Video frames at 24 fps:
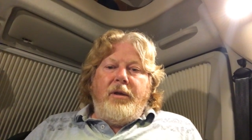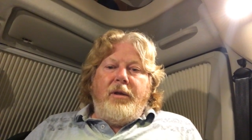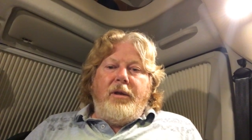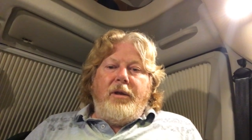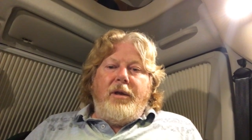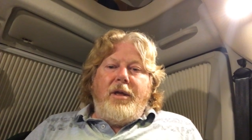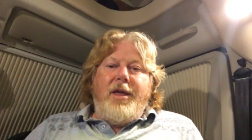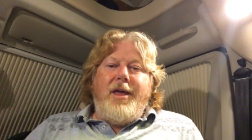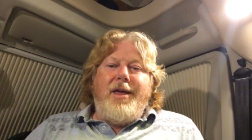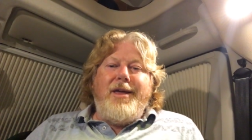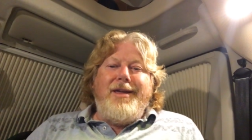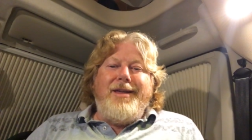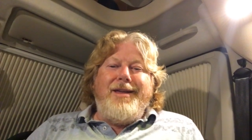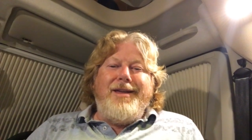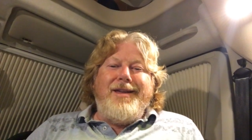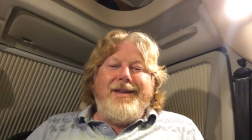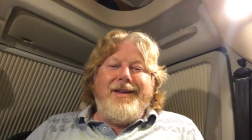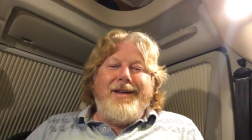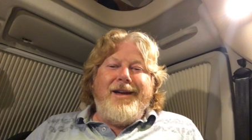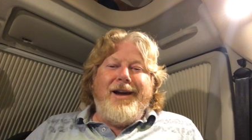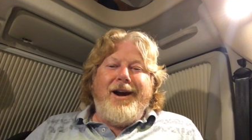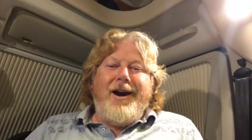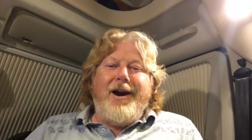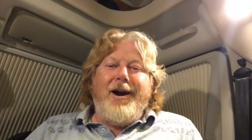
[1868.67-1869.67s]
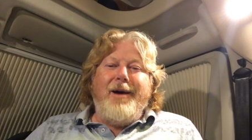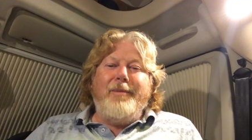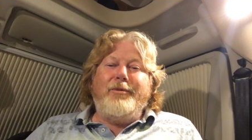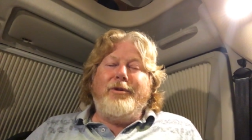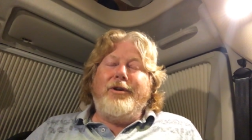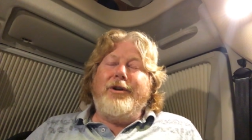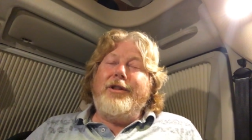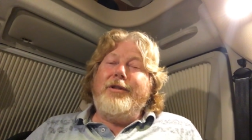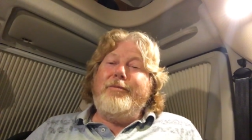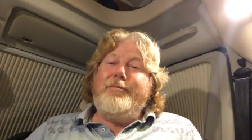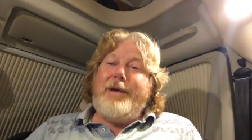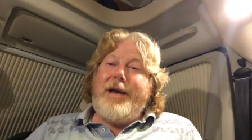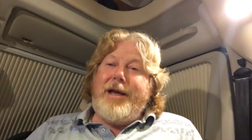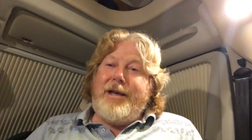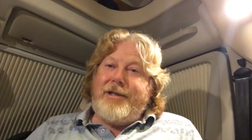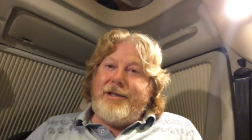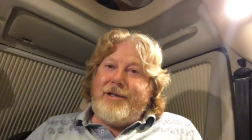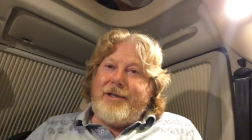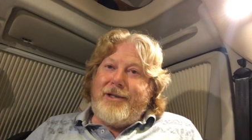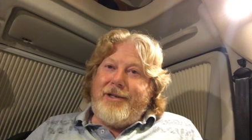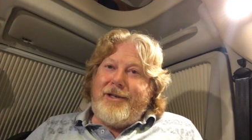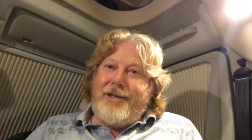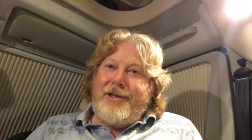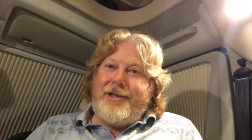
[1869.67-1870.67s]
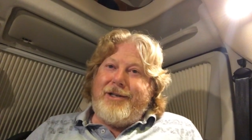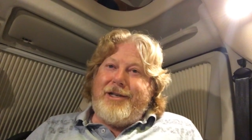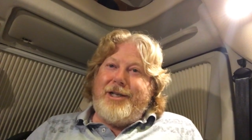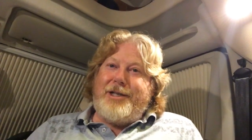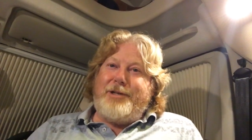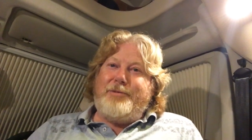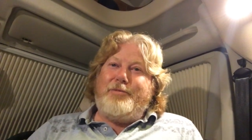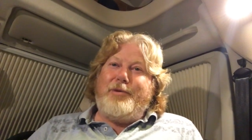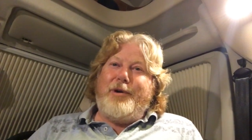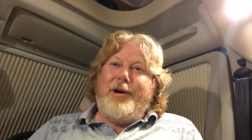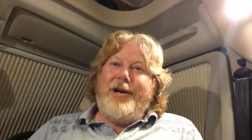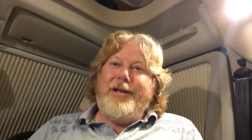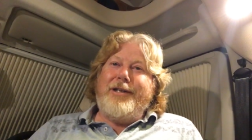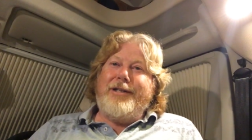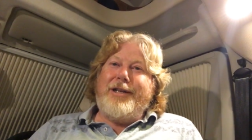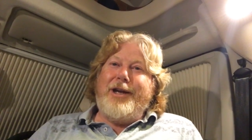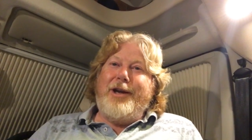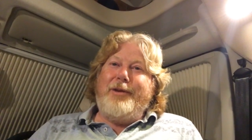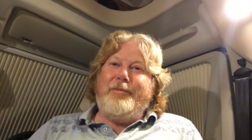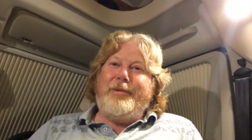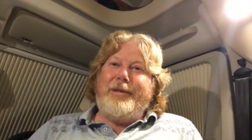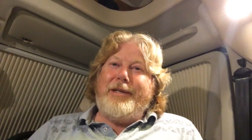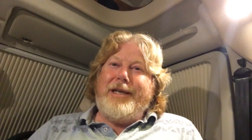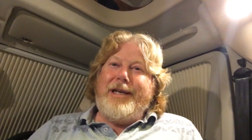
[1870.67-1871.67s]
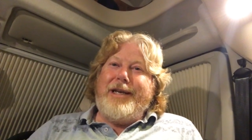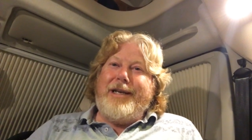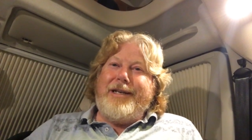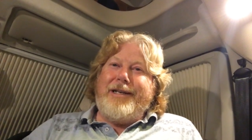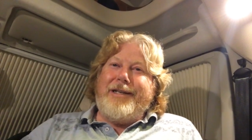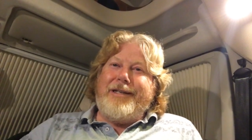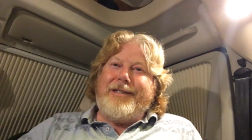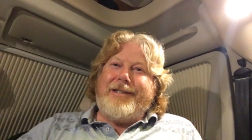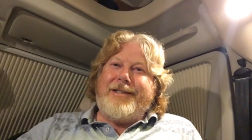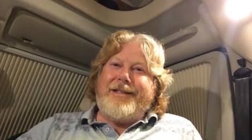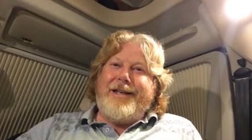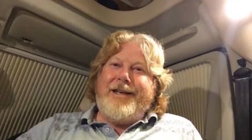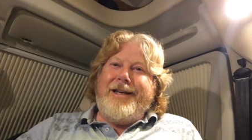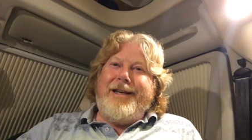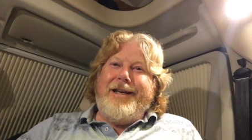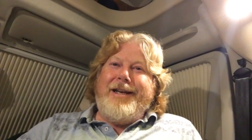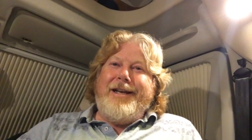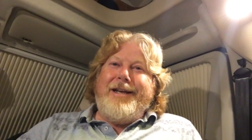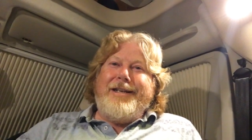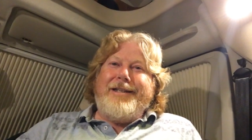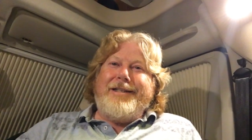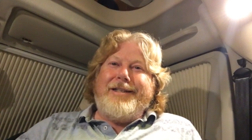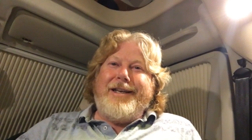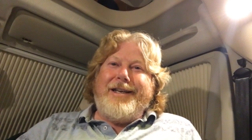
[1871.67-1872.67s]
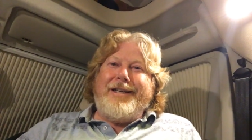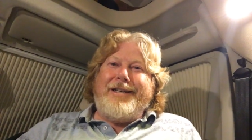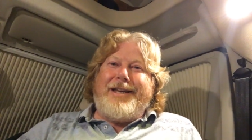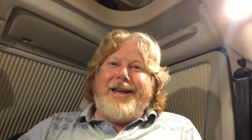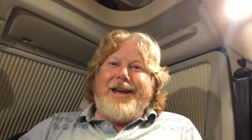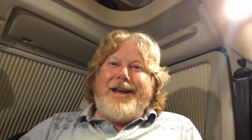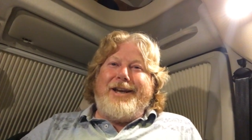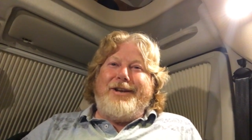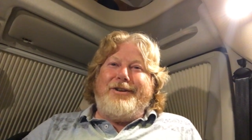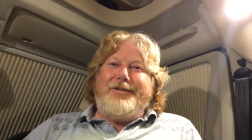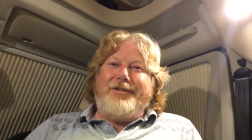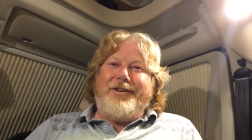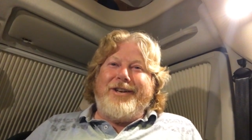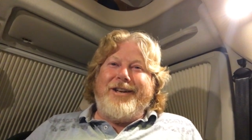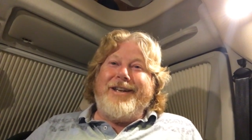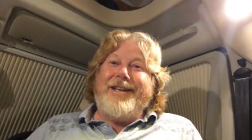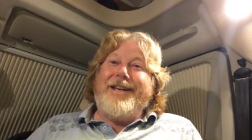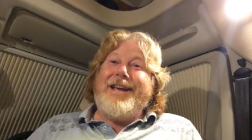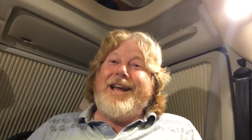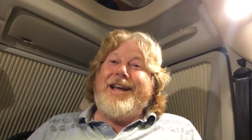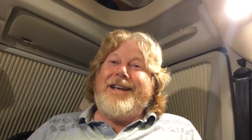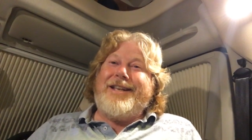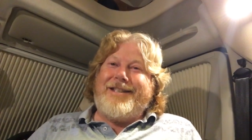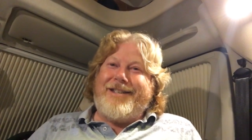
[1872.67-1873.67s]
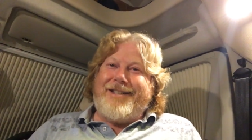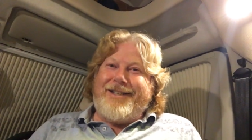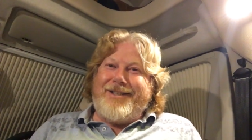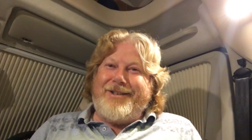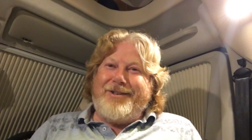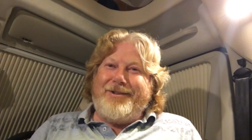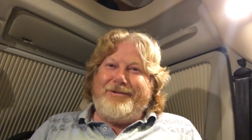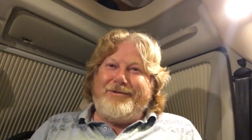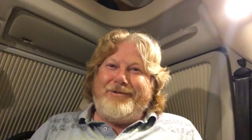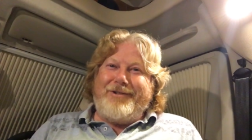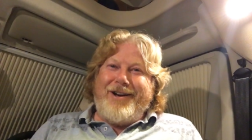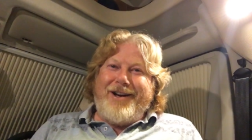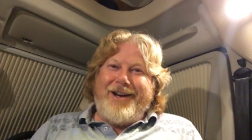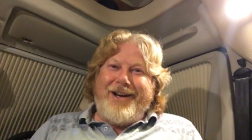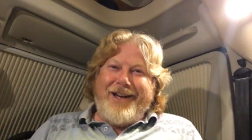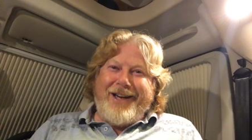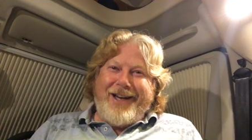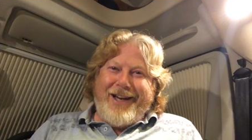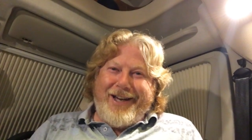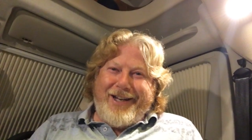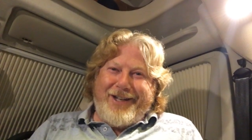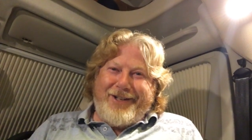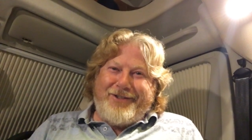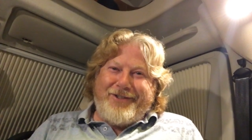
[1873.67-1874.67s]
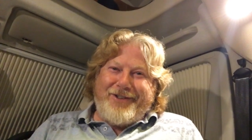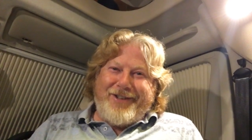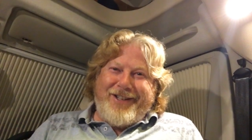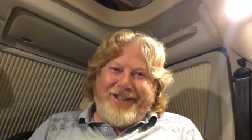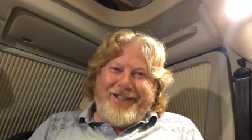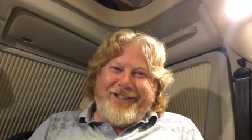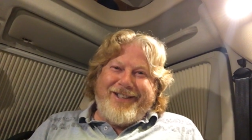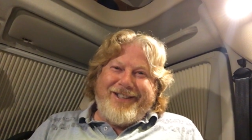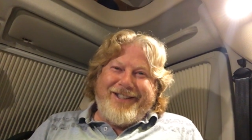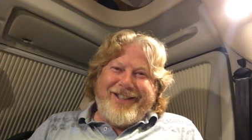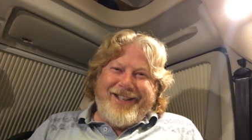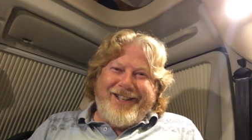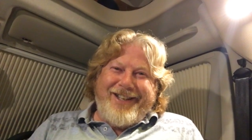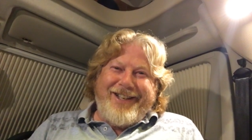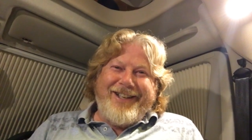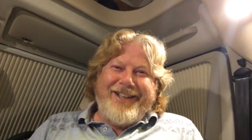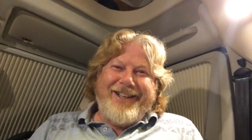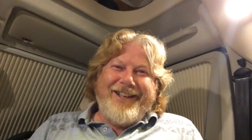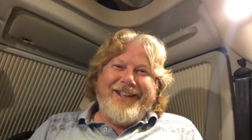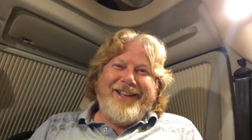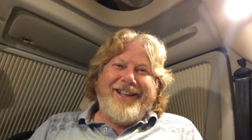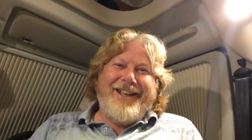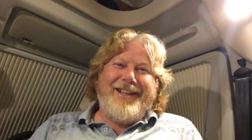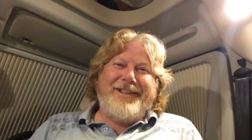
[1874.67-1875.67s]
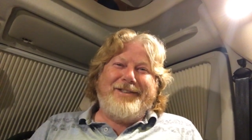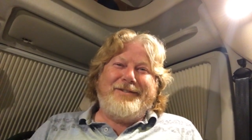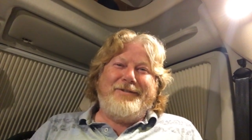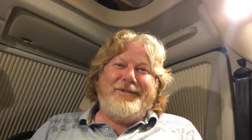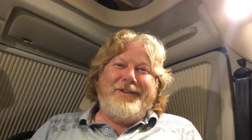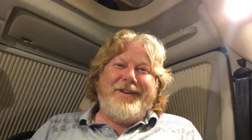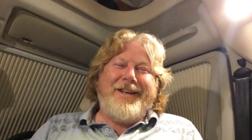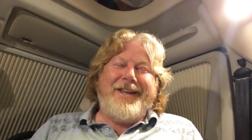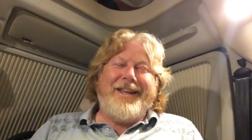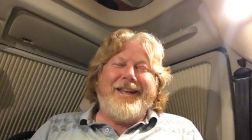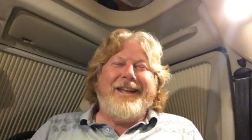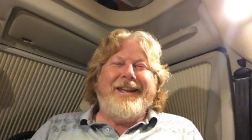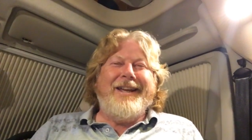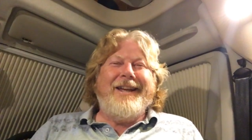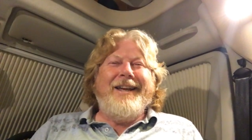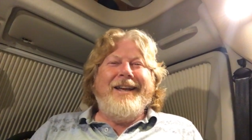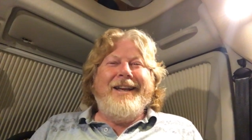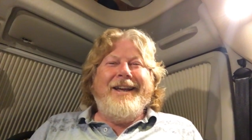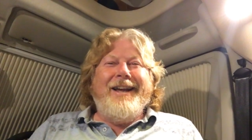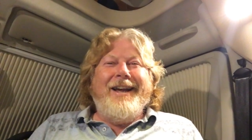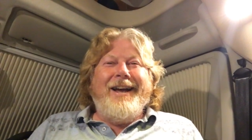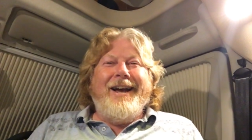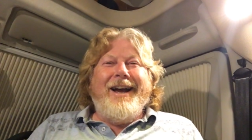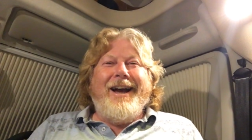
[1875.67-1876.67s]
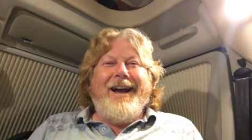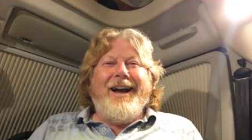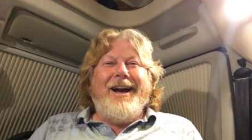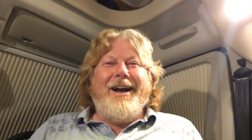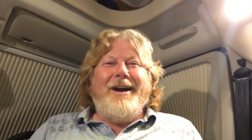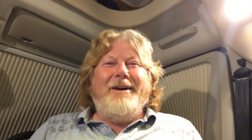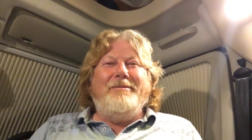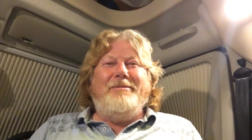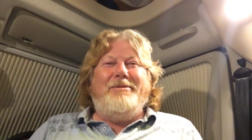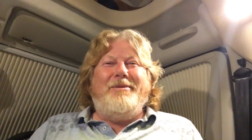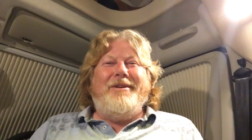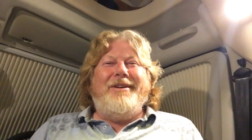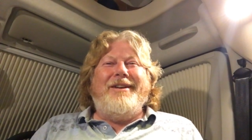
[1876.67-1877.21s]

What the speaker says: Hymer are the best, despite dopey dealers. Says Adrian. Yes, you're right, Adrian. That's funny. So